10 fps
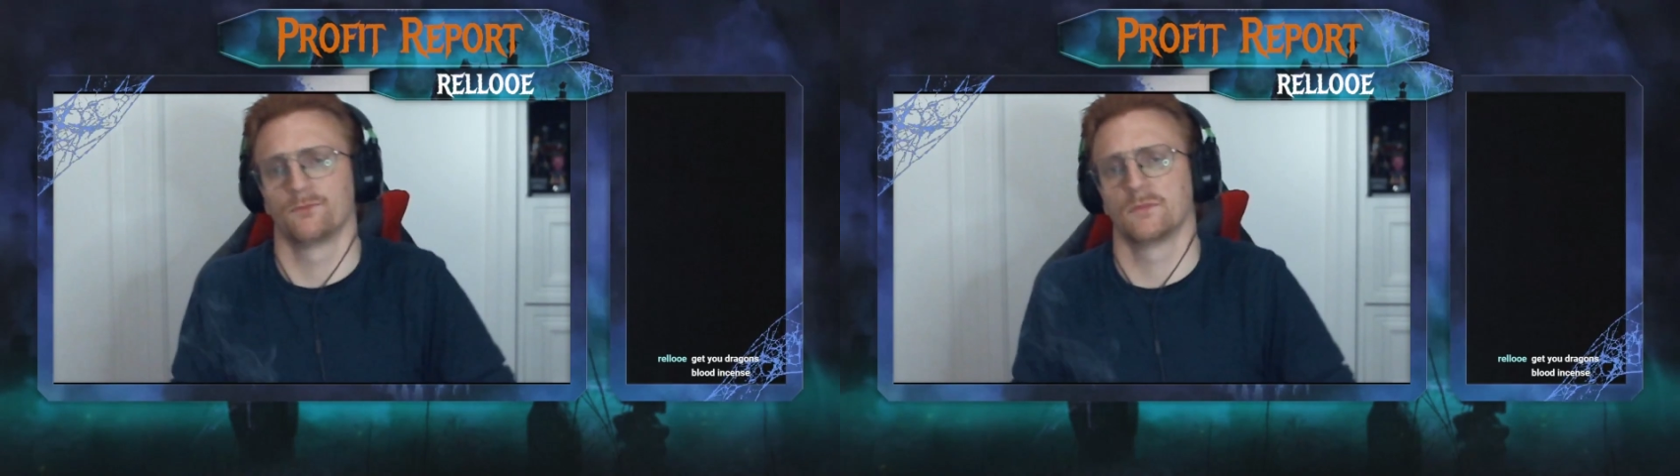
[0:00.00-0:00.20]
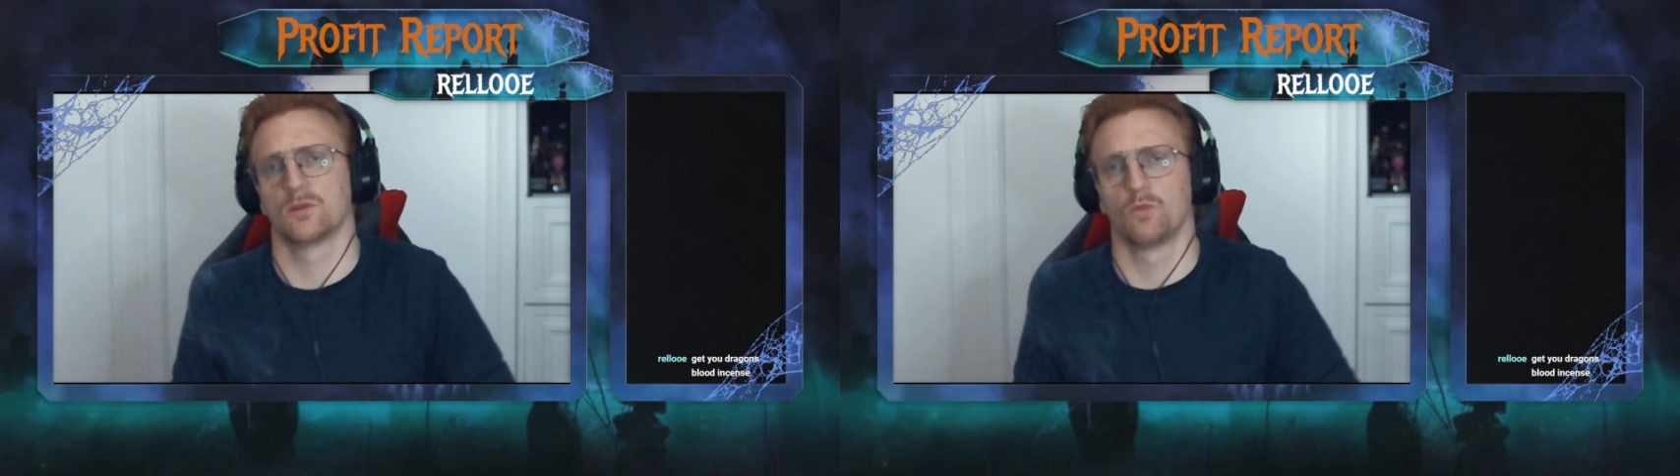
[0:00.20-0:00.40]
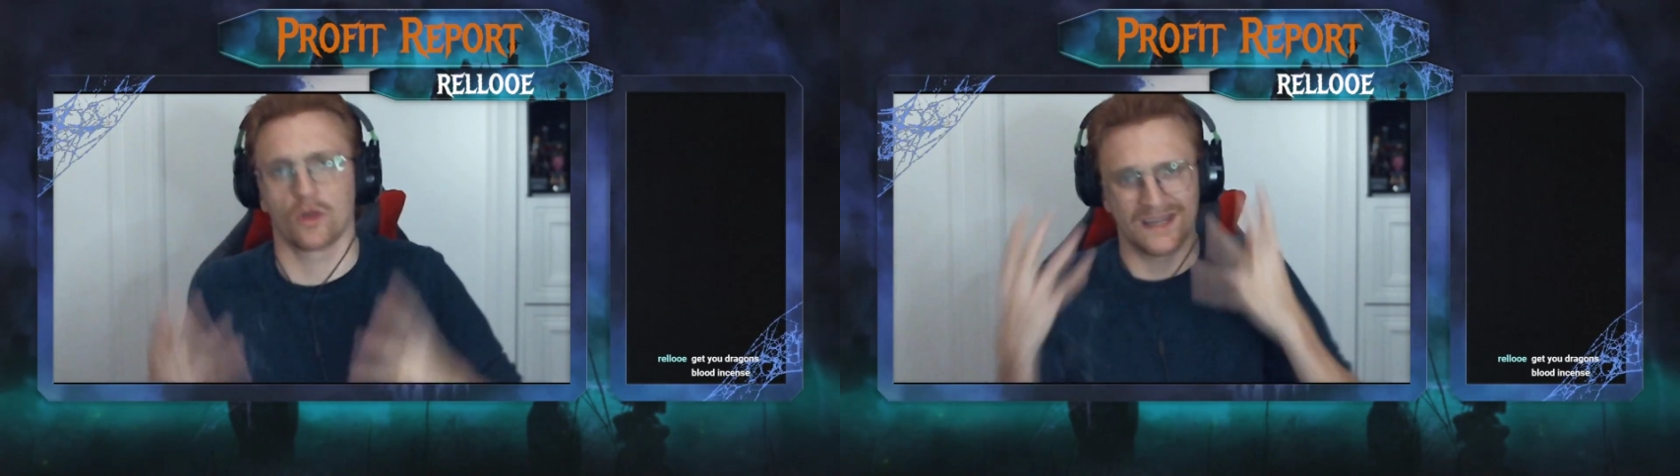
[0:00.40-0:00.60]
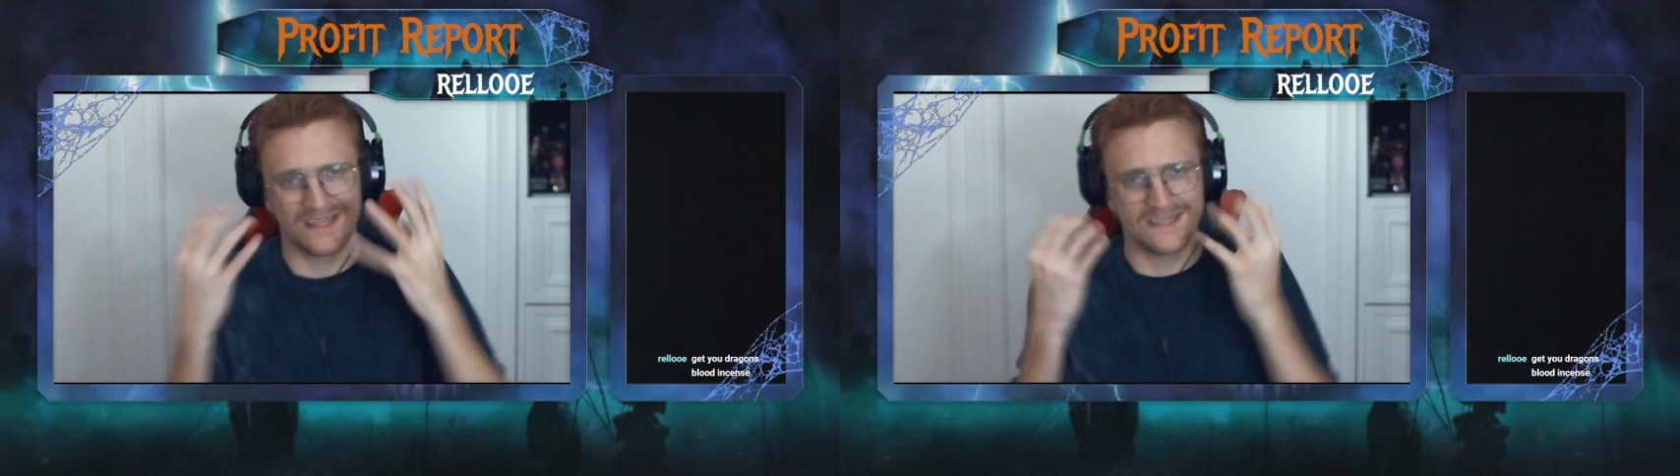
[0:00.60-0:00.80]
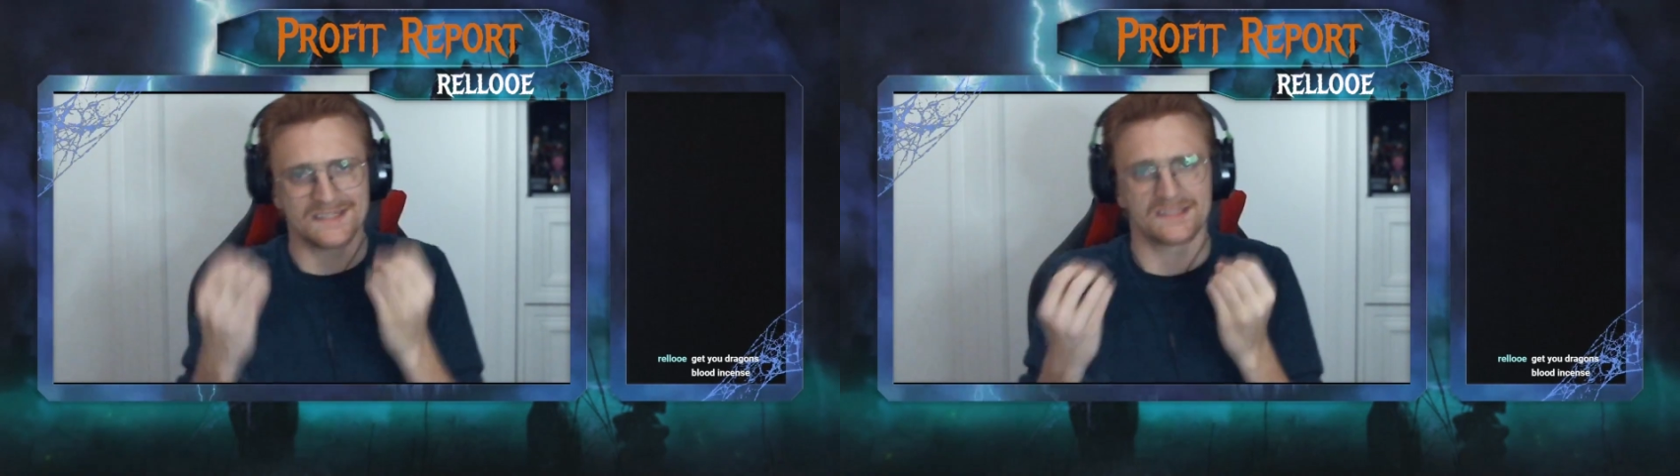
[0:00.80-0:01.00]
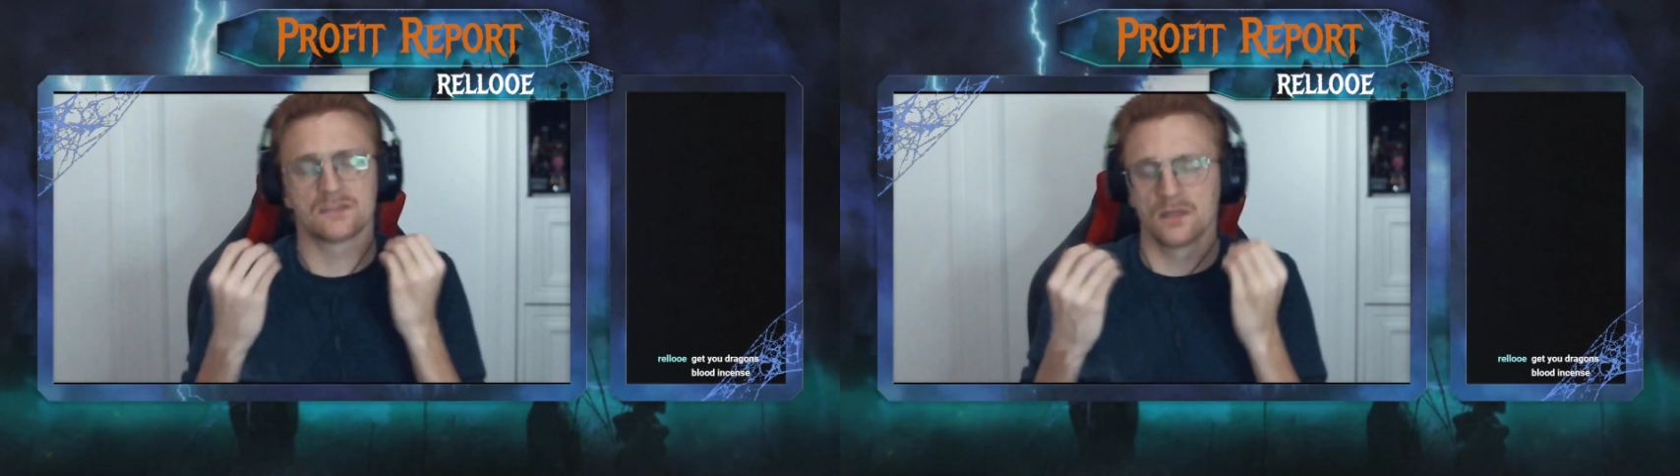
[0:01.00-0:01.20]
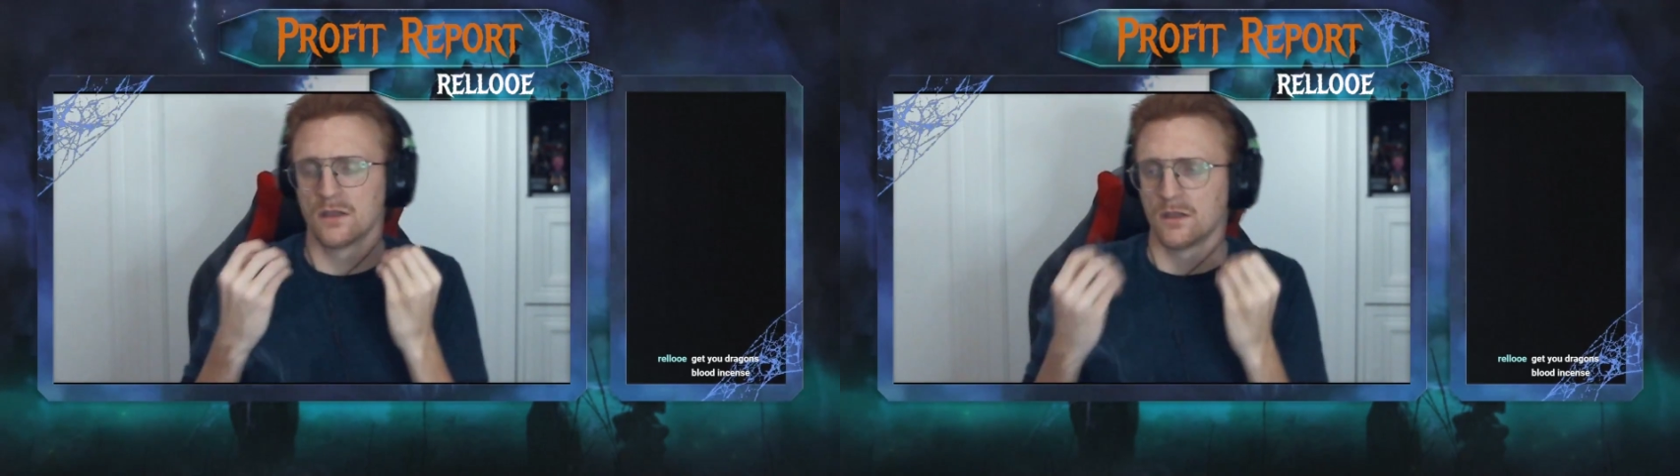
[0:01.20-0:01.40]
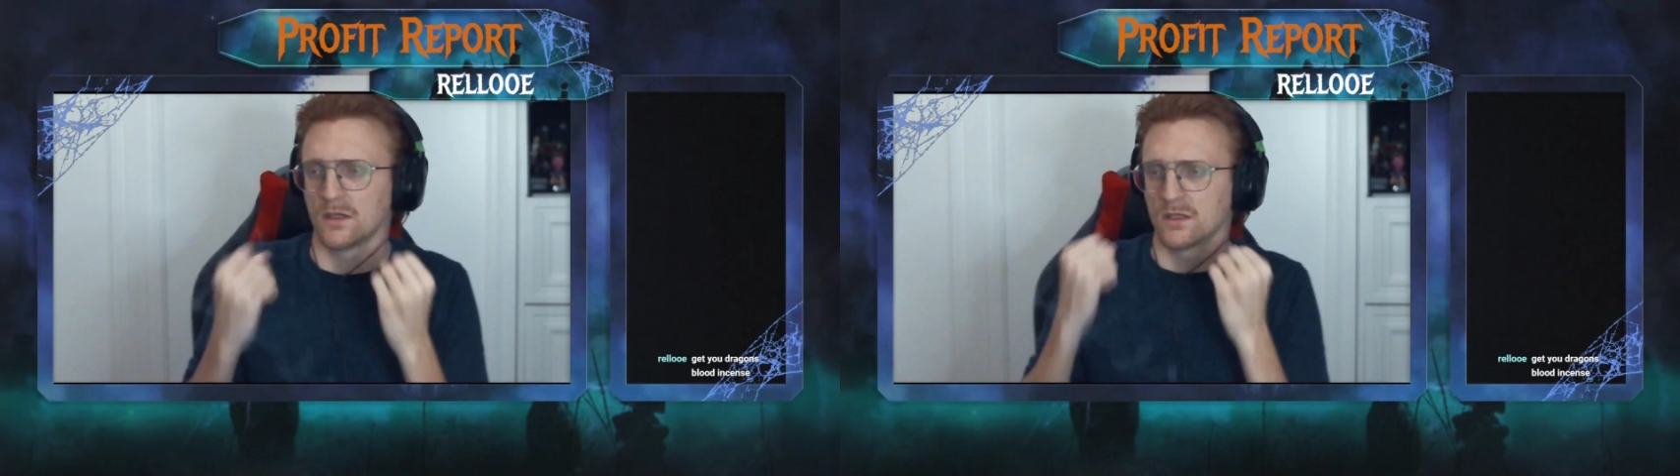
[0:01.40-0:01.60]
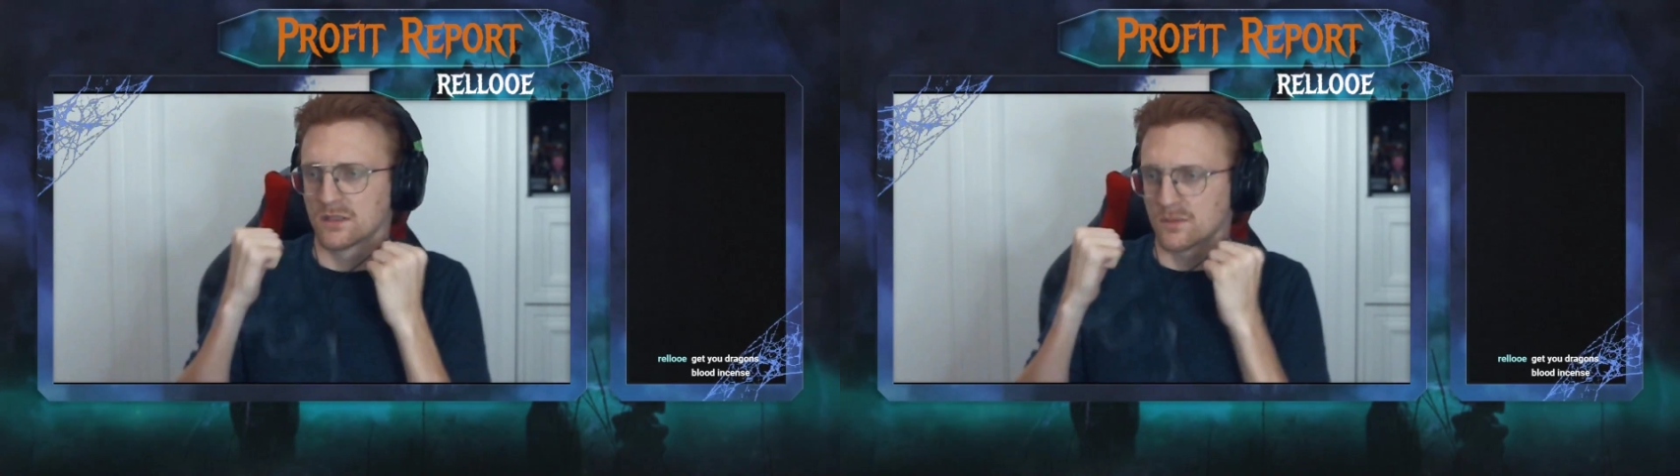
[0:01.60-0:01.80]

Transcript: a little more at ease, little